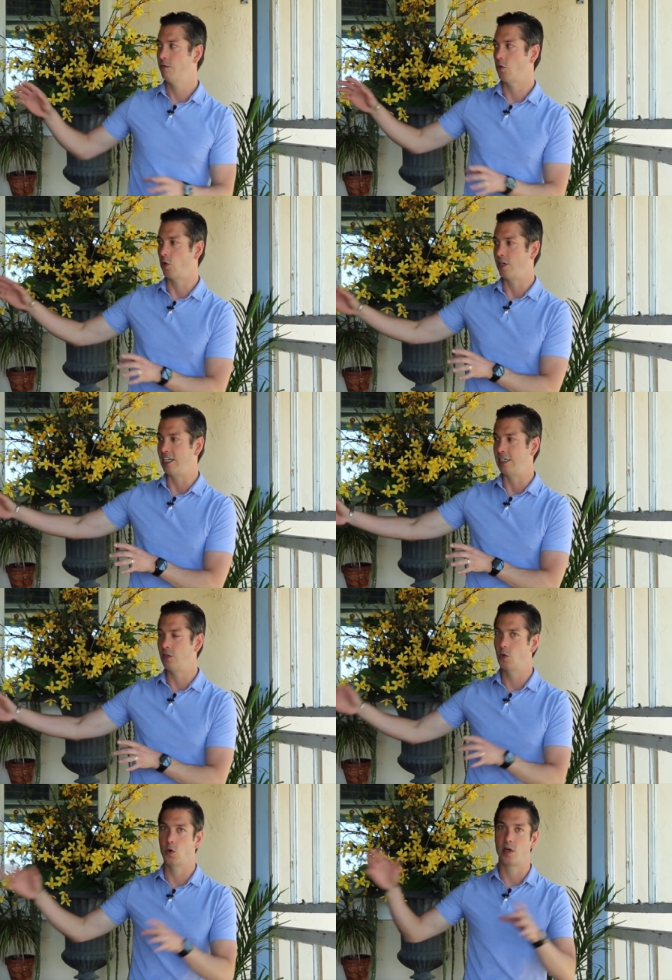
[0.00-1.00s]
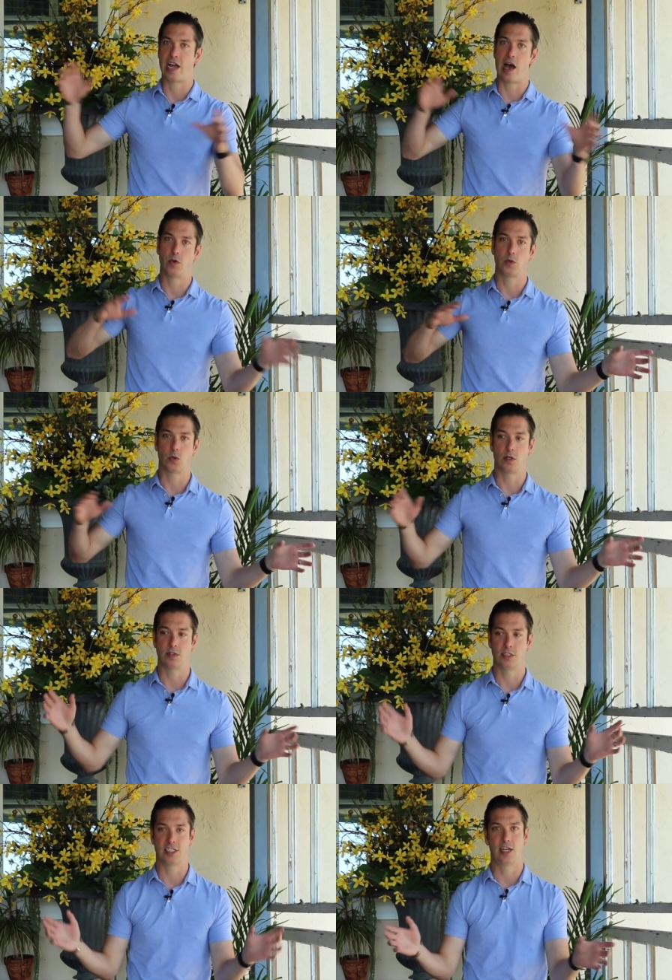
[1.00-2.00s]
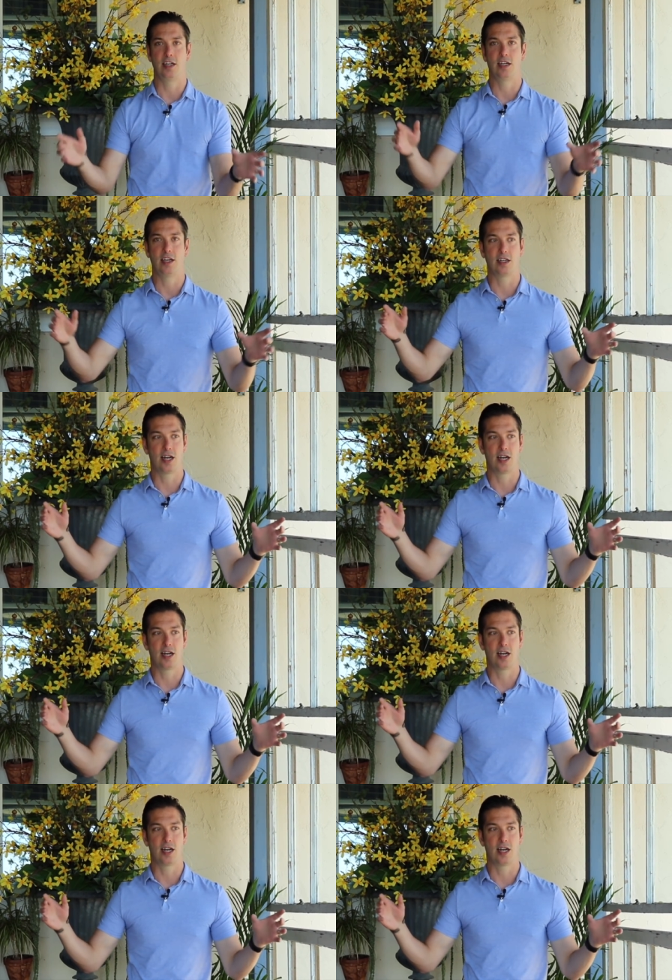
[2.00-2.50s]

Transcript: for an indoor and outdoor setting and get a